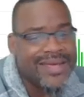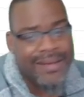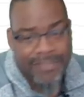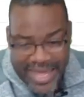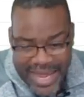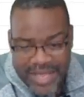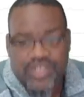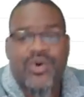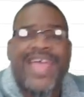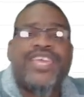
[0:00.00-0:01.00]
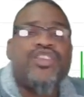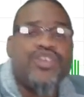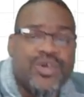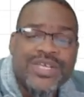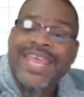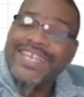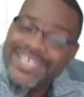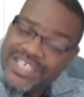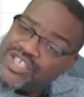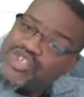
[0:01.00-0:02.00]
Man, so I can use...
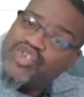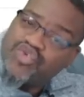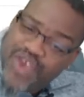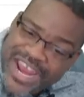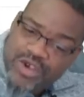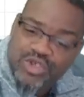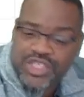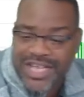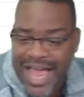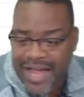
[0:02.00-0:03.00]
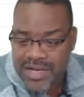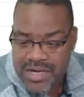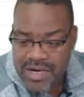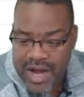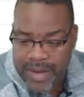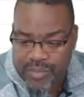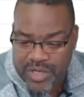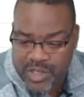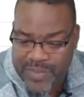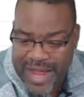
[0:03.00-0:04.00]
This is a trader's stock. I
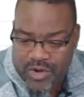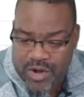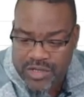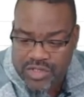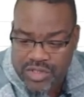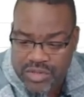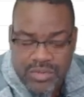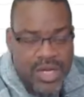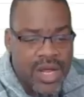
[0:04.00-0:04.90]
put this back on to